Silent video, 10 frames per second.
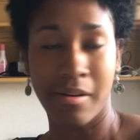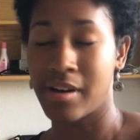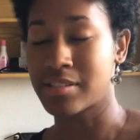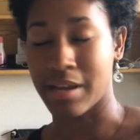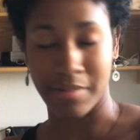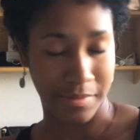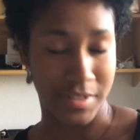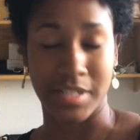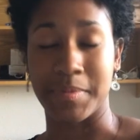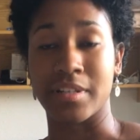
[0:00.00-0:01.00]
or else I would have
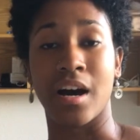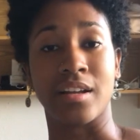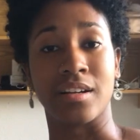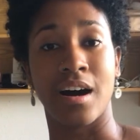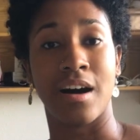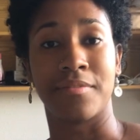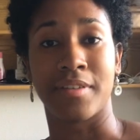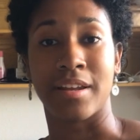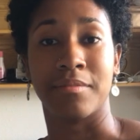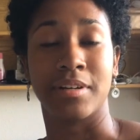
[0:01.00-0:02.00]
just been nodding off
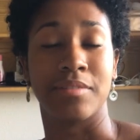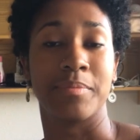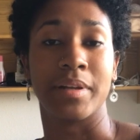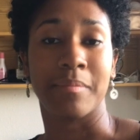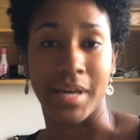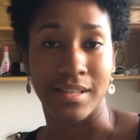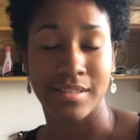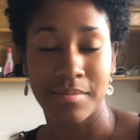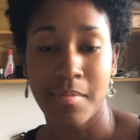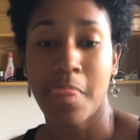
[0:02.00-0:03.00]
and it would have been a mess.